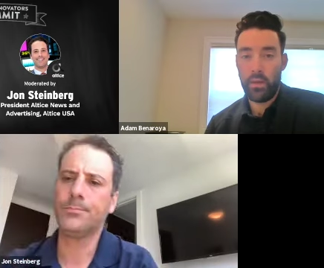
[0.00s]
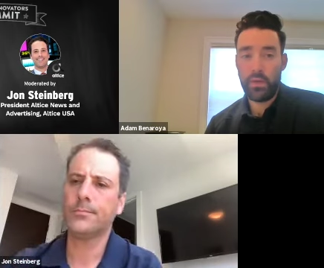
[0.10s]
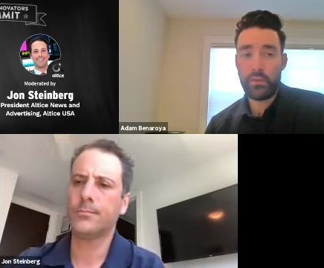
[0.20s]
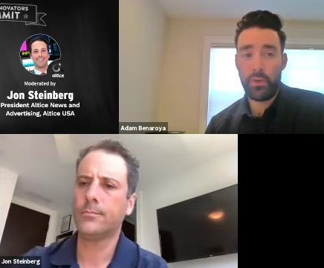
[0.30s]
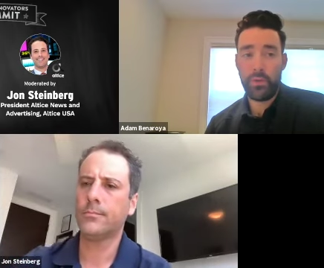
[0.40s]

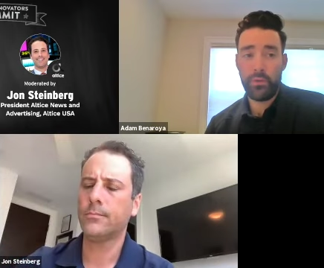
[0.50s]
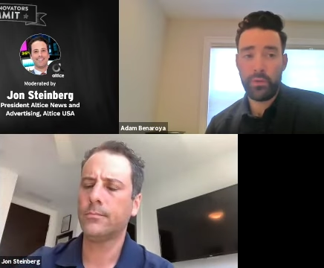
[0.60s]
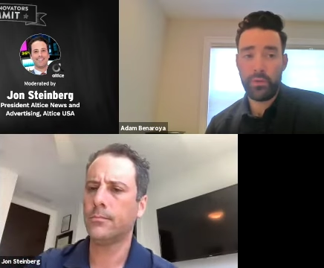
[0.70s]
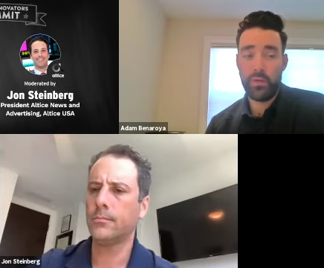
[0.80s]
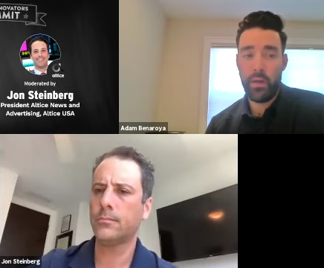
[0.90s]
Speaker 1: It's
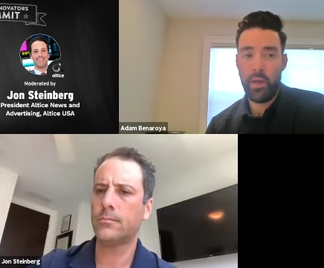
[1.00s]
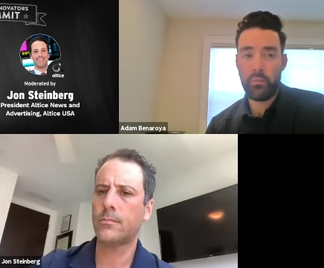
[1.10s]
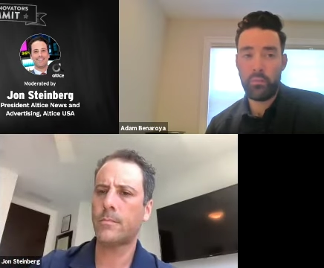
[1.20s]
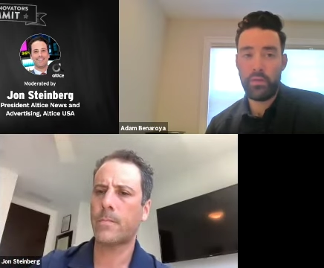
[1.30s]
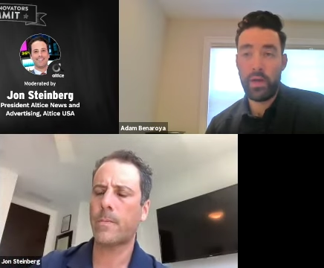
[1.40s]
both.
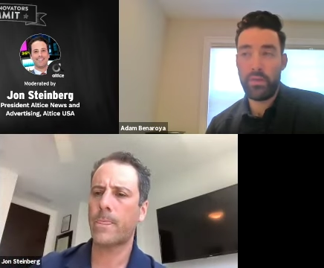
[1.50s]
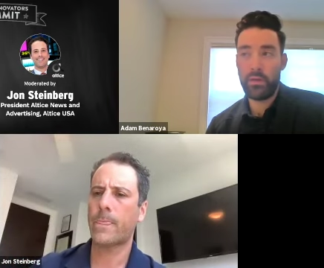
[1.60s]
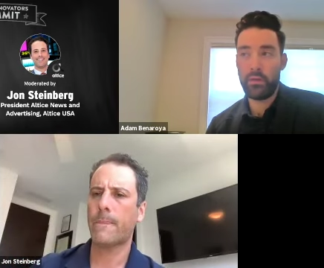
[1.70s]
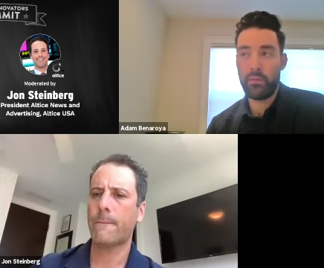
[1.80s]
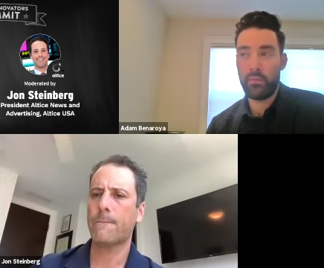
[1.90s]
Um, you know, I think